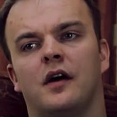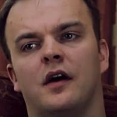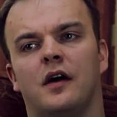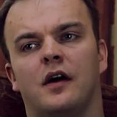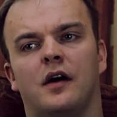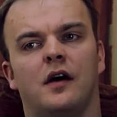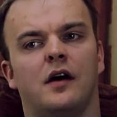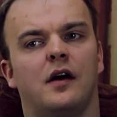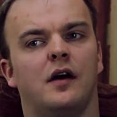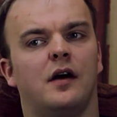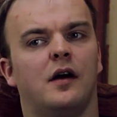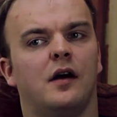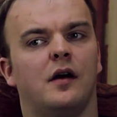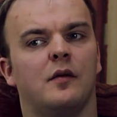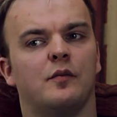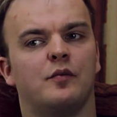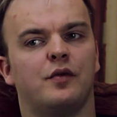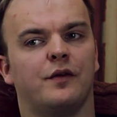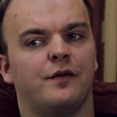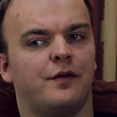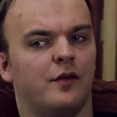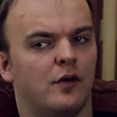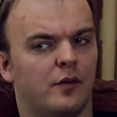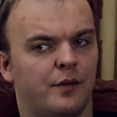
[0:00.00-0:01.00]

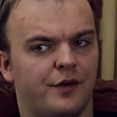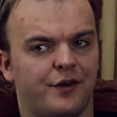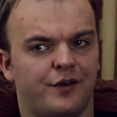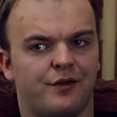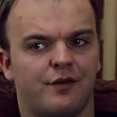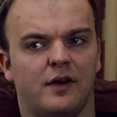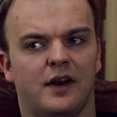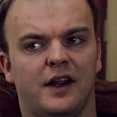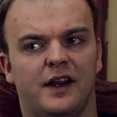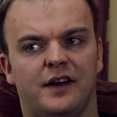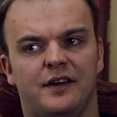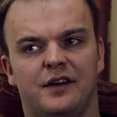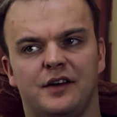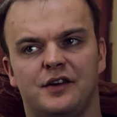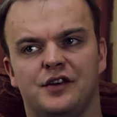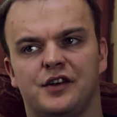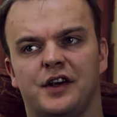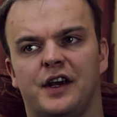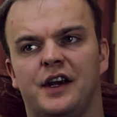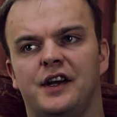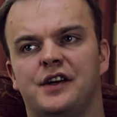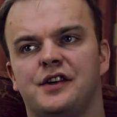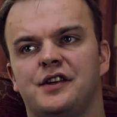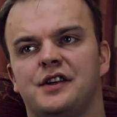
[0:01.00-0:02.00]
performance related
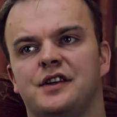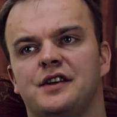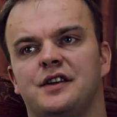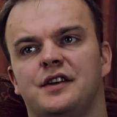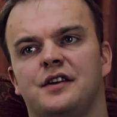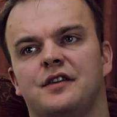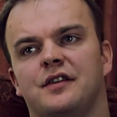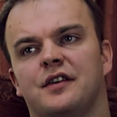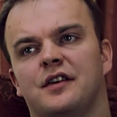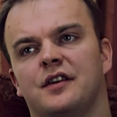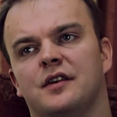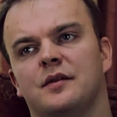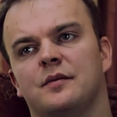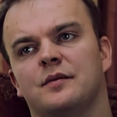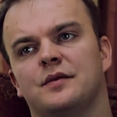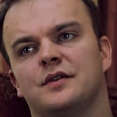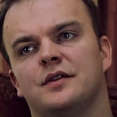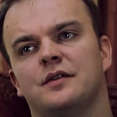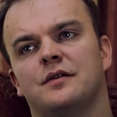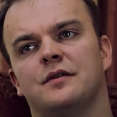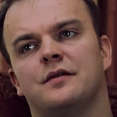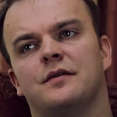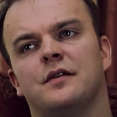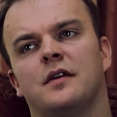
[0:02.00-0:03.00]
changes, in
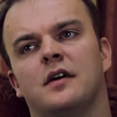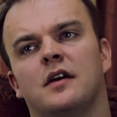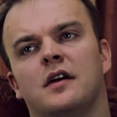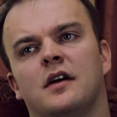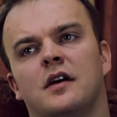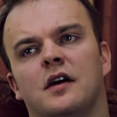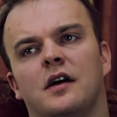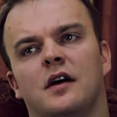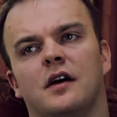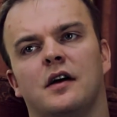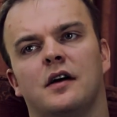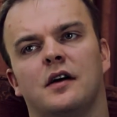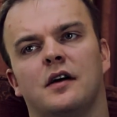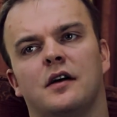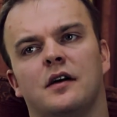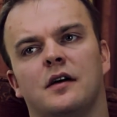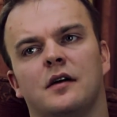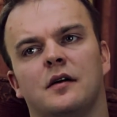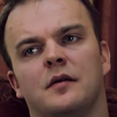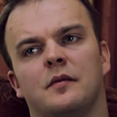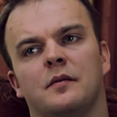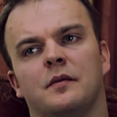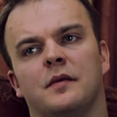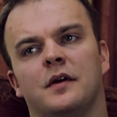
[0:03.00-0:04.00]
terms of
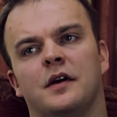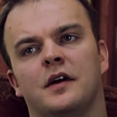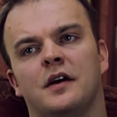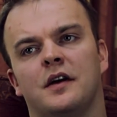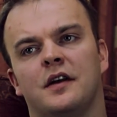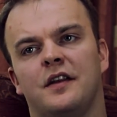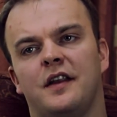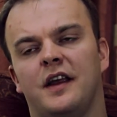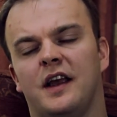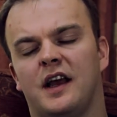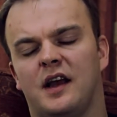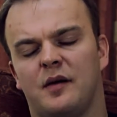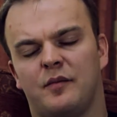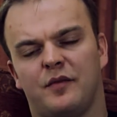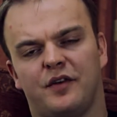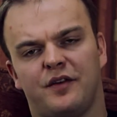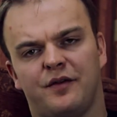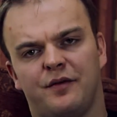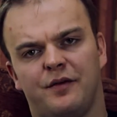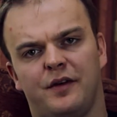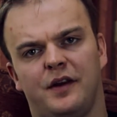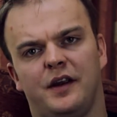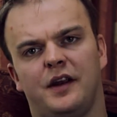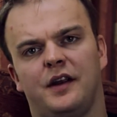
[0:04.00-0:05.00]
the
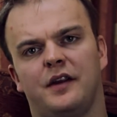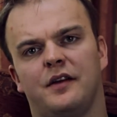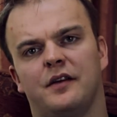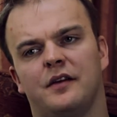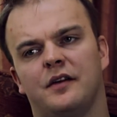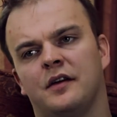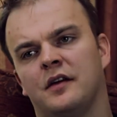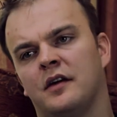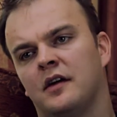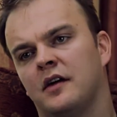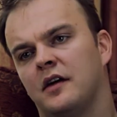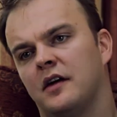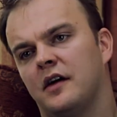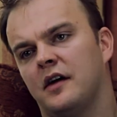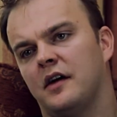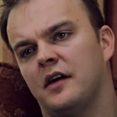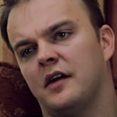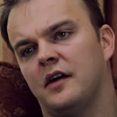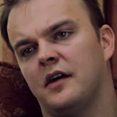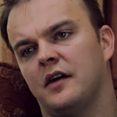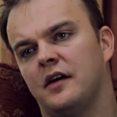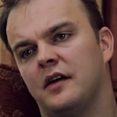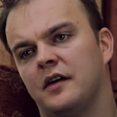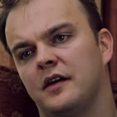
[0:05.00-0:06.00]
atmosphere
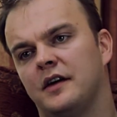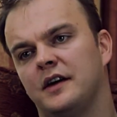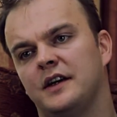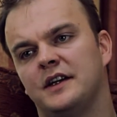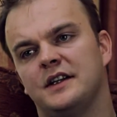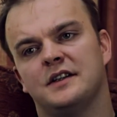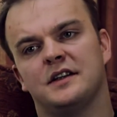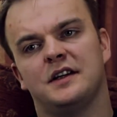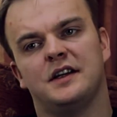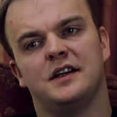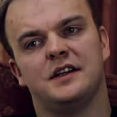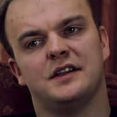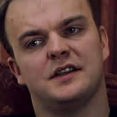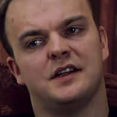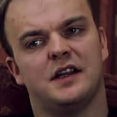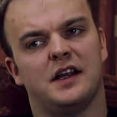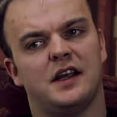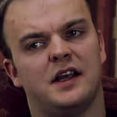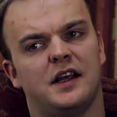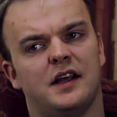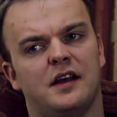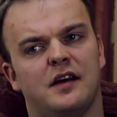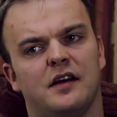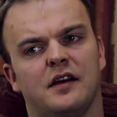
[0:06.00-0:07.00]
that is
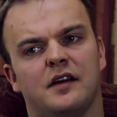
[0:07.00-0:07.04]
there.